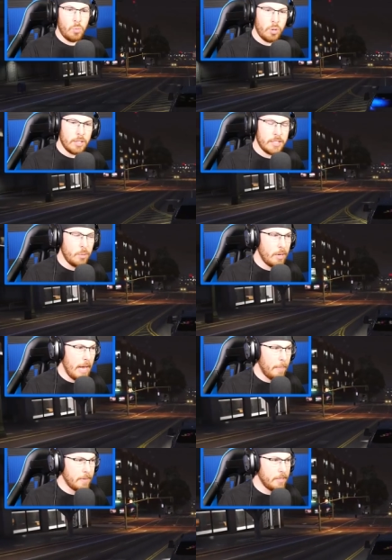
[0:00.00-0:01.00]
We're gonna see what
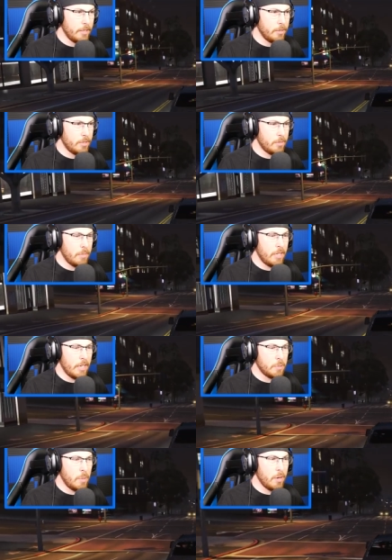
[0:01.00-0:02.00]
happens here, dudes,
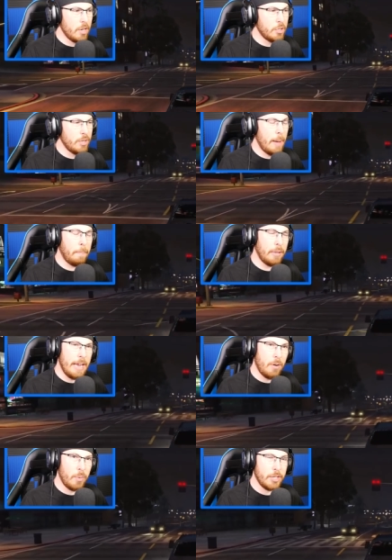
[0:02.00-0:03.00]
because we were gonna do that
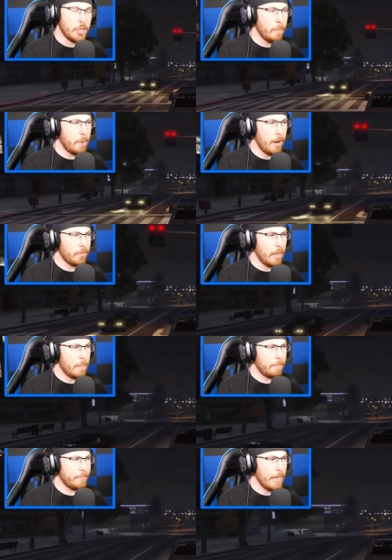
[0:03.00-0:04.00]
plan where we jump off
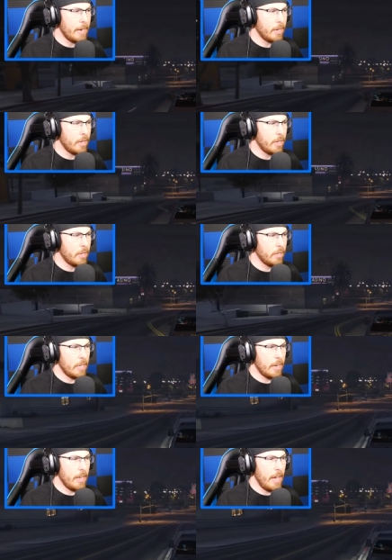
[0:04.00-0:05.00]
that that uh
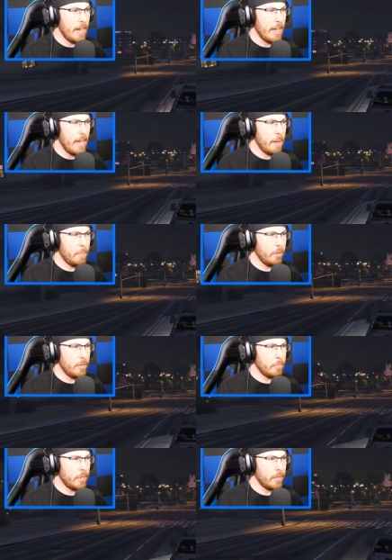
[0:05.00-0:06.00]
that IAA
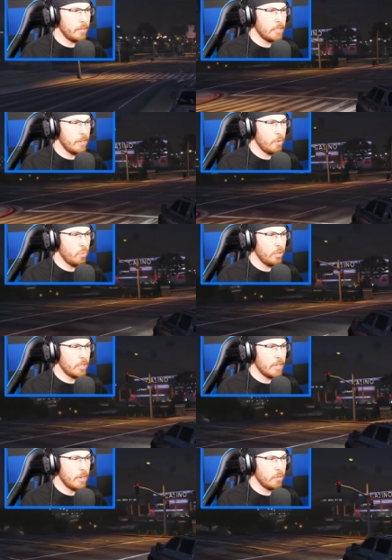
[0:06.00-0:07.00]
building, but it's not even worth
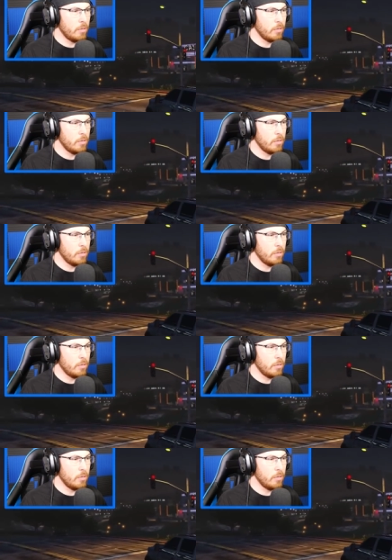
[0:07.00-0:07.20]
it now.